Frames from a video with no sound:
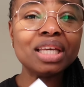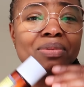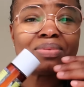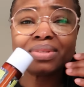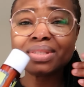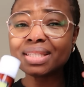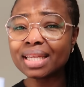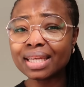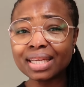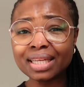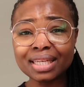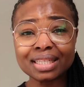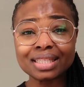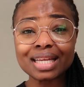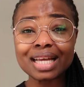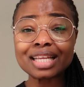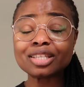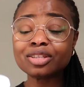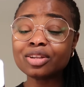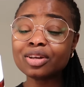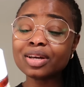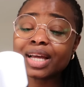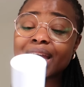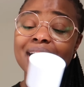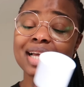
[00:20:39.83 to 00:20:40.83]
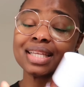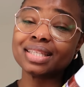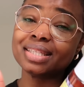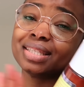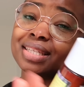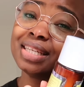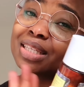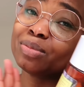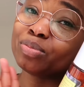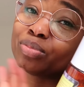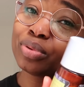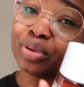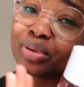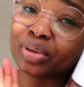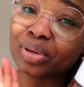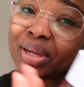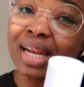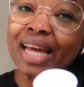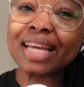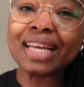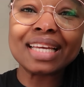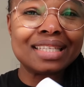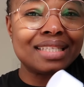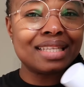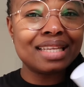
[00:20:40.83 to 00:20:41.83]
keep saying it. As long as this product,
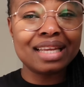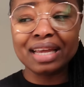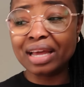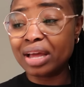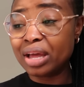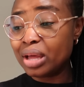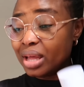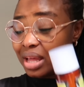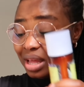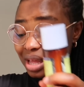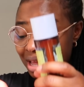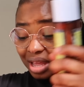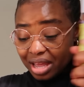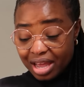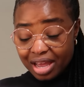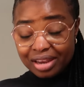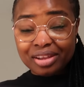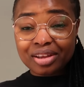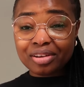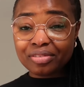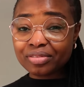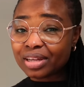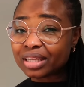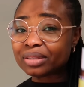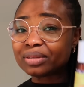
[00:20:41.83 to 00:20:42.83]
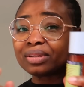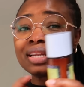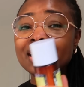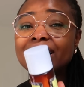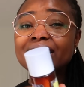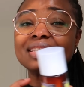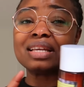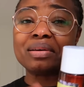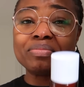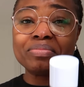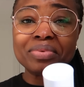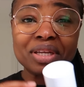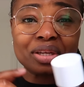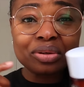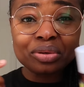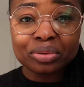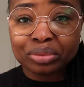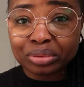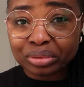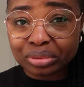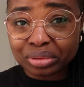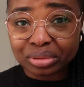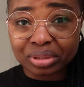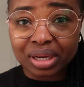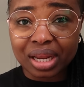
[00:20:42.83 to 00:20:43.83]
like I said, any of you, as long as they're being
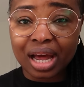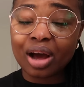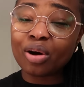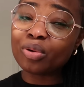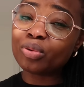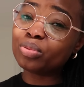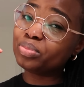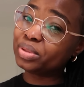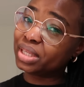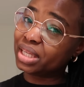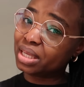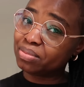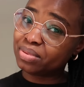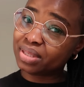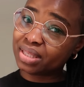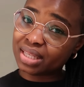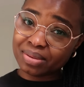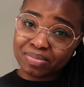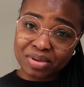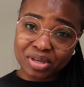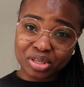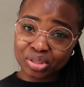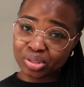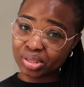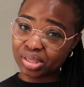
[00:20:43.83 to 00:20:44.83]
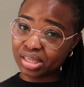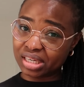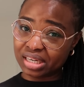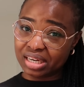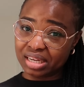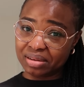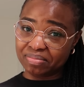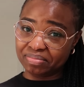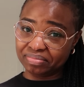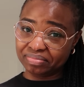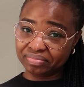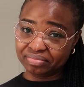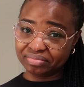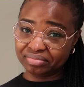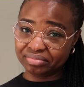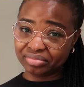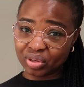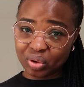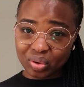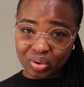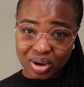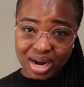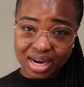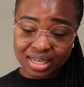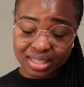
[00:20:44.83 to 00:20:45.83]
good, I'll keep mentioning them.
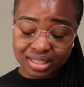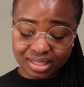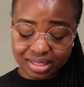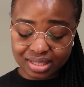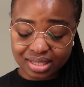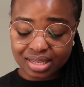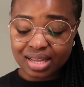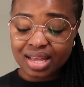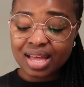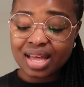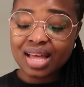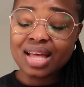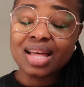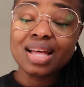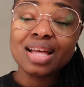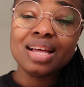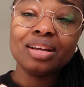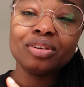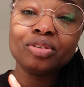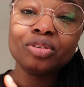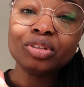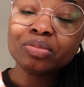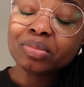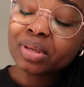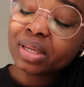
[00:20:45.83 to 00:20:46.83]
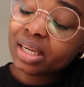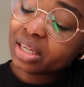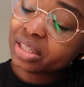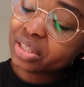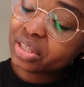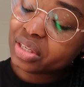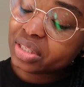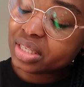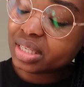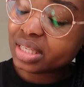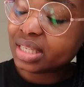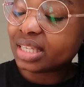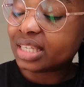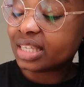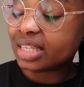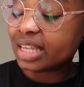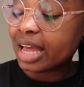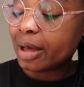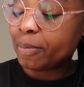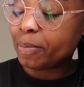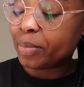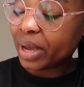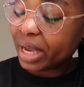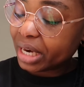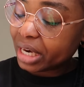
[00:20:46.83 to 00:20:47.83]
Alright? Good molecule, this is
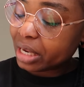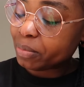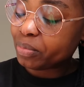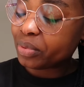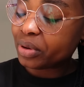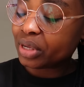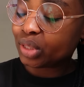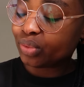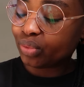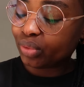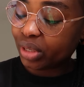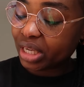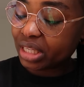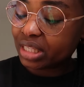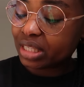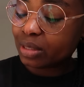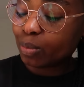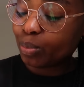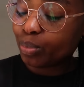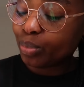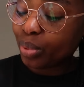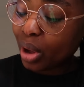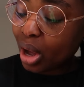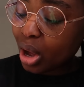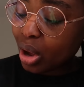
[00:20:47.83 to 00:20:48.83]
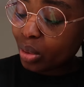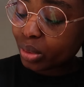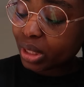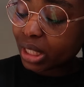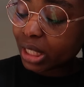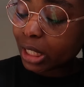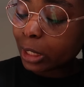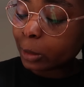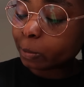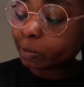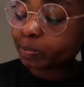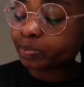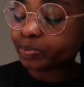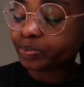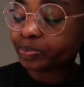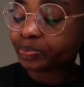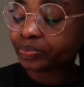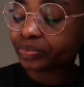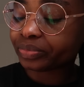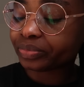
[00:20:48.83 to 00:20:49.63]
their pineapple exfoliating powder,